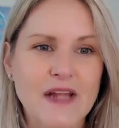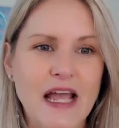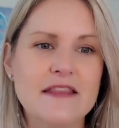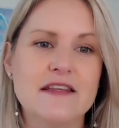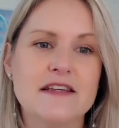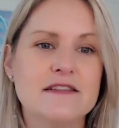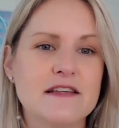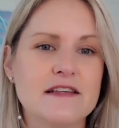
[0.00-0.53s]
and
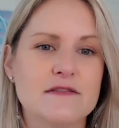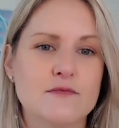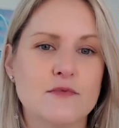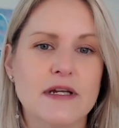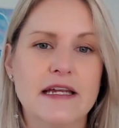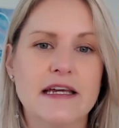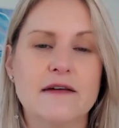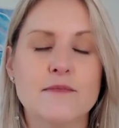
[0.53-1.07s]
this is
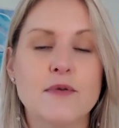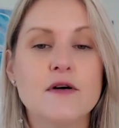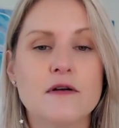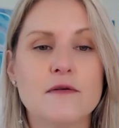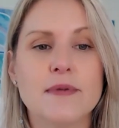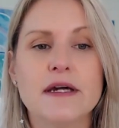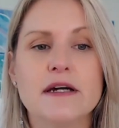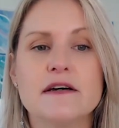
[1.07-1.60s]
really
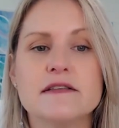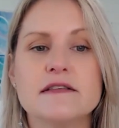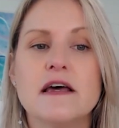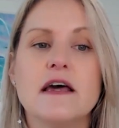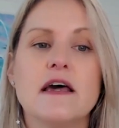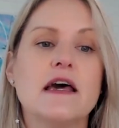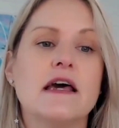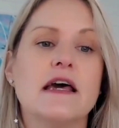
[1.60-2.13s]
important because
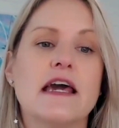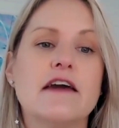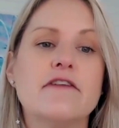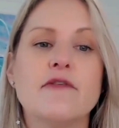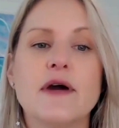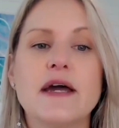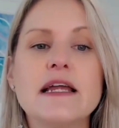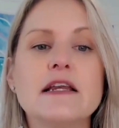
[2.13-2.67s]
if
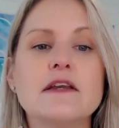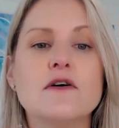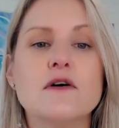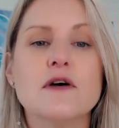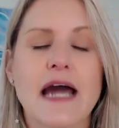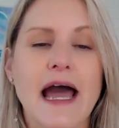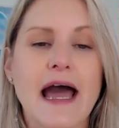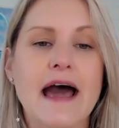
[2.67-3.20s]
we
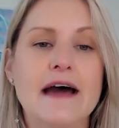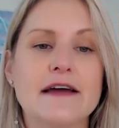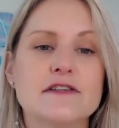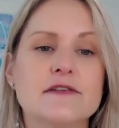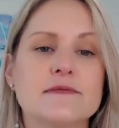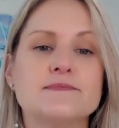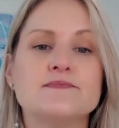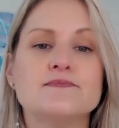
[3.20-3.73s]
look at